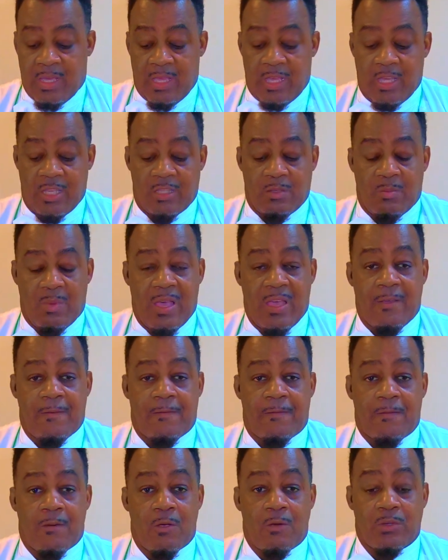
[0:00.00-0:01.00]
is my
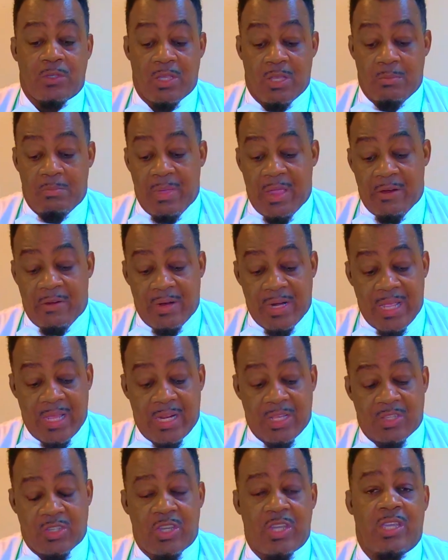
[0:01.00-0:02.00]
frozen
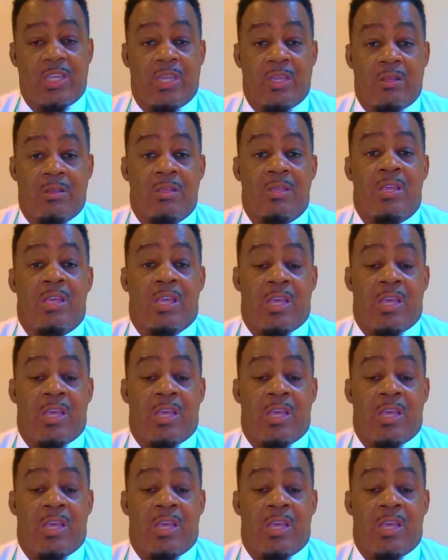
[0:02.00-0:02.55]
marinated chicken,